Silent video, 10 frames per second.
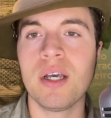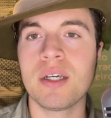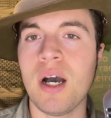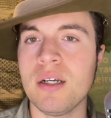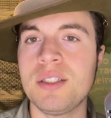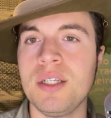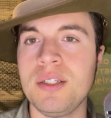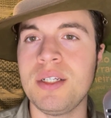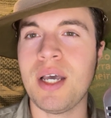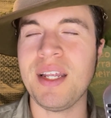Coxon
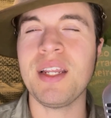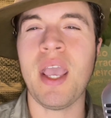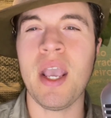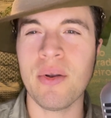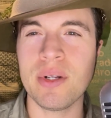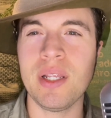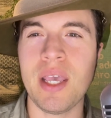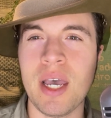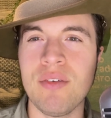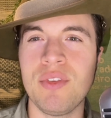did not inherently
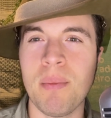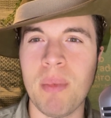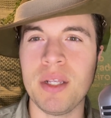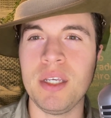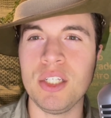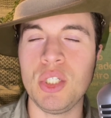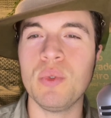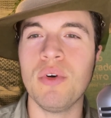have the money to